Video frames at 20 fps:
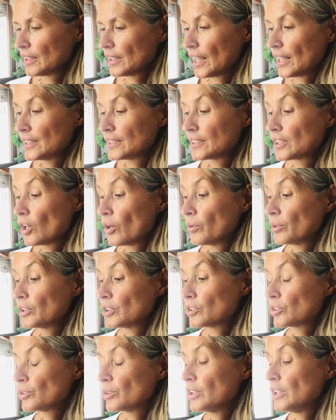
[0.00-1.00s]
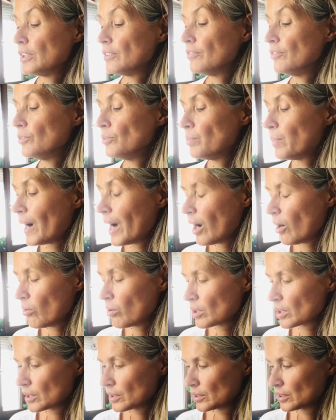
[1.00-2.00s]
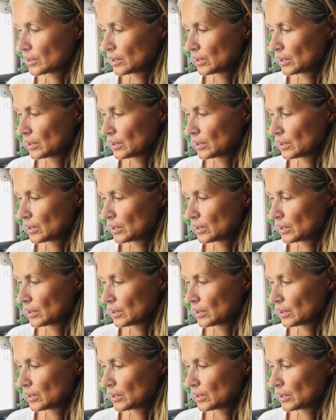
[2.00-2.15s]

That is going to give you power.